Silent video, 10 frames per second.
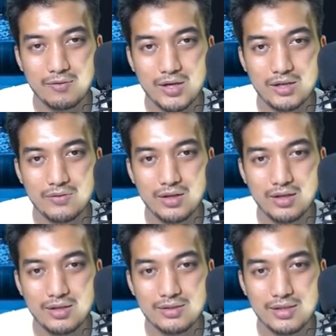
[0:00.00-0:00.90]
right over here
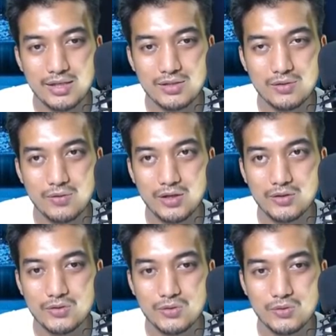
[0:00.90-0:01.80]
is actually
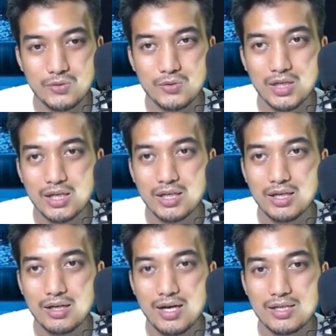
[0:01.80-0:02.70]
going to
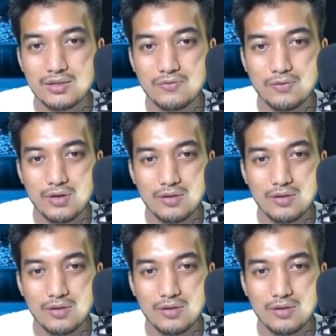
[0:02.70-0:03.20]
uh, ask uh,